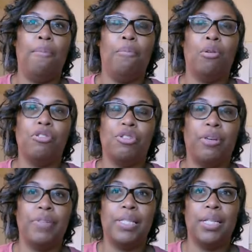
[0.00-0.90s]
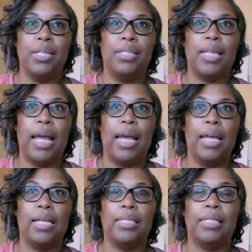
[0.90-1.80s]
or services
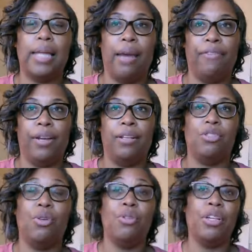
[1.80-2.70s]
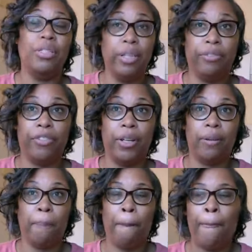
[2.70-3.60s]
as staffing. So they're different.
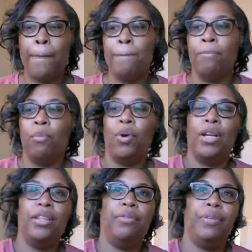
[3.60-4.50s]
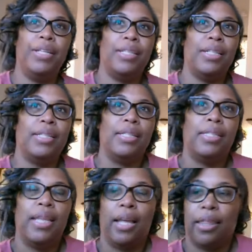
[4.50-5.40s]
One of the reasons
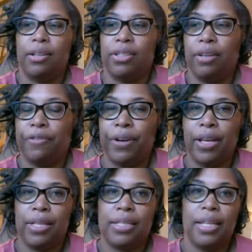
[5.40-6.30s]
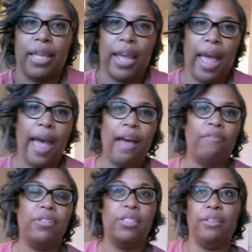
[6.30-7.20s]
that they're different is that they
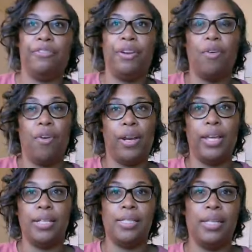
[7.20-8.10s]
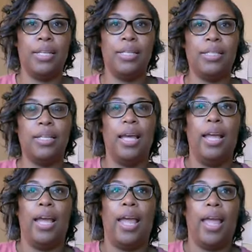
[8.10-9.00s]
have different audiences,
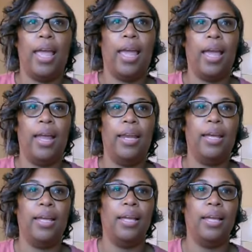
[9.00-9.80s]
and